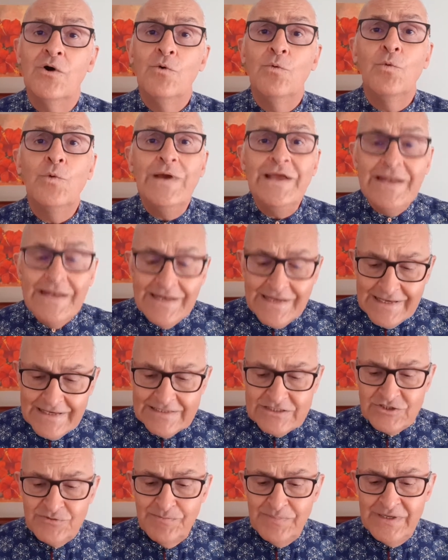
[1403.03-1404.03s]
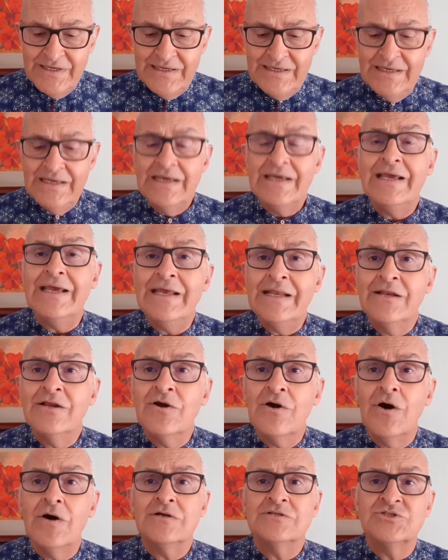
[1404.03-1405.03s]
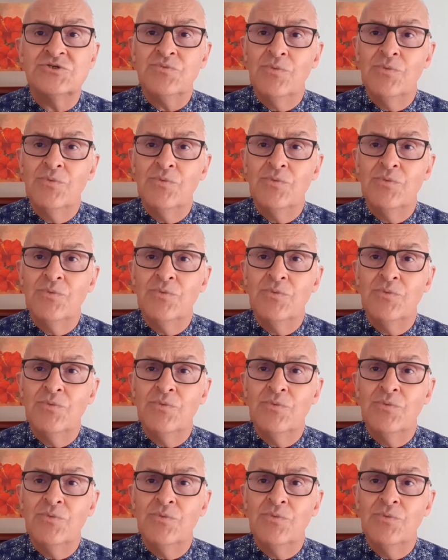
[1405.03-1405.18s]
we need to be in God's